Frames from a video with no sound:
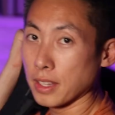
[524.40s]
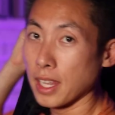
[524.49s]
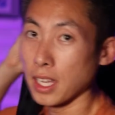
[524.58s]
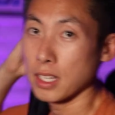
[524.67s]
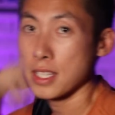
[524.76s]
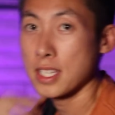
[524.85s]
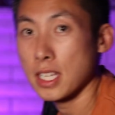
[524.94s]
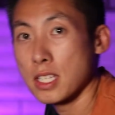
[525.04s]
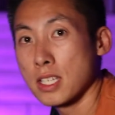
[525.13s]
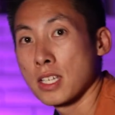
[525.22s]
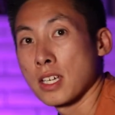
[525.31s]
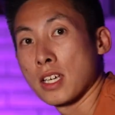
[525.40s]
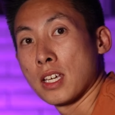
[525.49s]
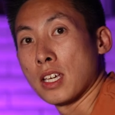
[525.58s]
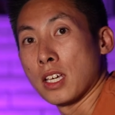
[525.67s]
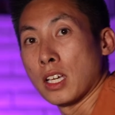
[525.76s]
that sits,
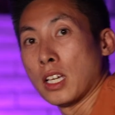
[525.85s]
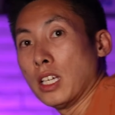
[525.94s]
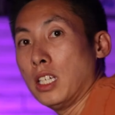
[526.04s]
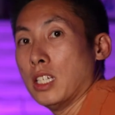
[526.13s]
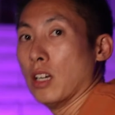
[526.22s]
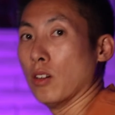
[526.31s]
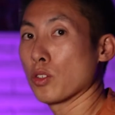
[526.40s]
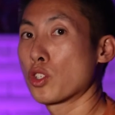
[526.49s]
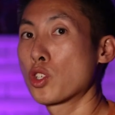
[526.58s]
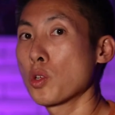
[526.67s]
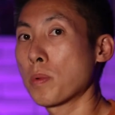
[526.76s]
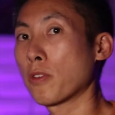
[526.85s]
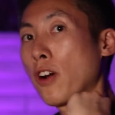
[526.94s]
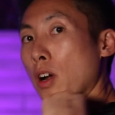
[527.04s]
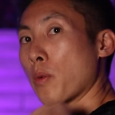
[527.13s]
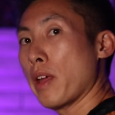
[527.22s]
you know, super
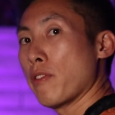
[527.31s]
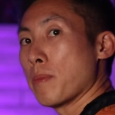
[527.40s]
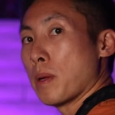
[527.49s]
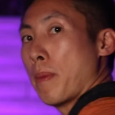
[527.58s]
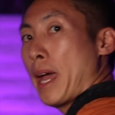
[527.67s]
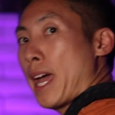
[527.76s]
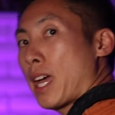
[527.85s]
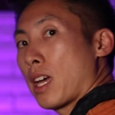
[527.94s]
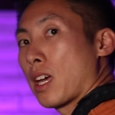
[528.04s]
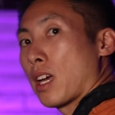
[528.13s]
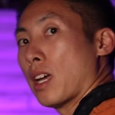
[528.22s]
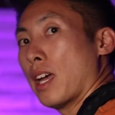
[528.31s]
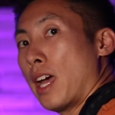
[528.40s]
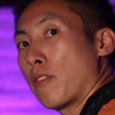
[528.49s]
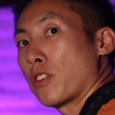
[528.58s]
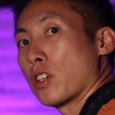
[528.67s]
far away from your back
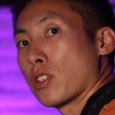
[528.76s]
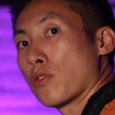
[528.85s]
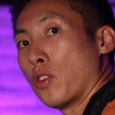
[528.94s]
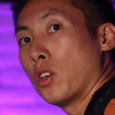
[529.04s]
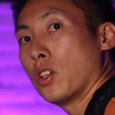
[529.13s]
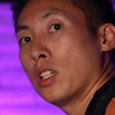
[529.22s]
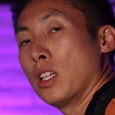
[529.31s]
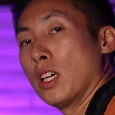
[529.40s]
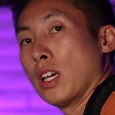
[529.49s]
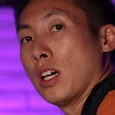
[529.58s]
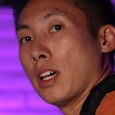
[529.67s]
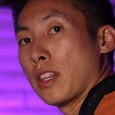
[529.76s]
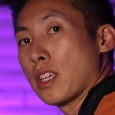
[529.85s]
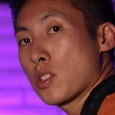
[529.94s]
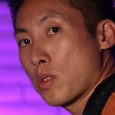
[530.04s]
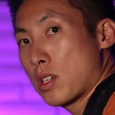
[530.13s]
after it's full.
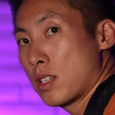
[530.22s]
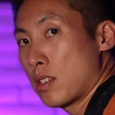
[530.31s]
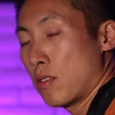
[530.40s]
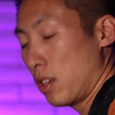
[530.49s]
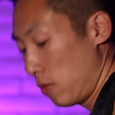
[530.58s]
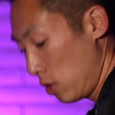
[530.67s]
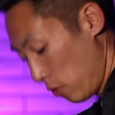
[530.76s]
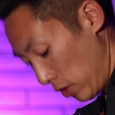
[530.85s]
This one, if you